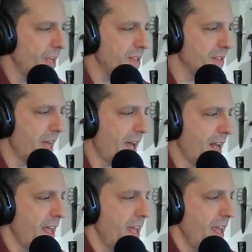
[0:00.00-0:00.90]
is that
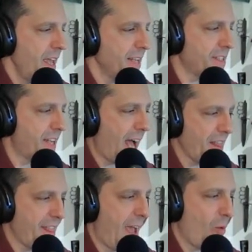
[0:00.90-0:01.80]
it's
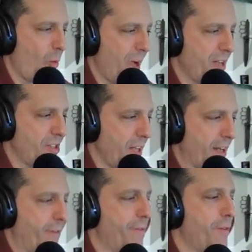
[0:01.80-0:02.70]
got that
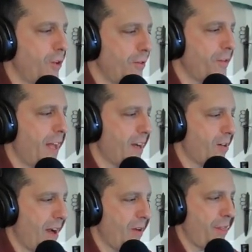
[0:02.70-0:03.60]
wedge-like, full flat
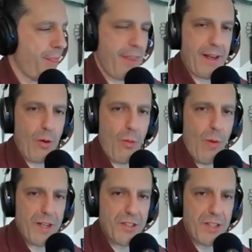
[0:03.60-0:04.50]
ground, thick
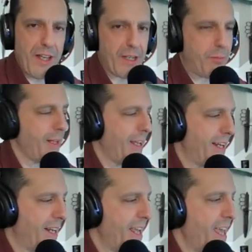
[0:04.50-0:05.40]
wedge-like
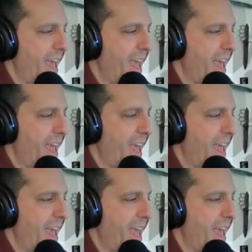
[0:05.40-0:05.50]
blade.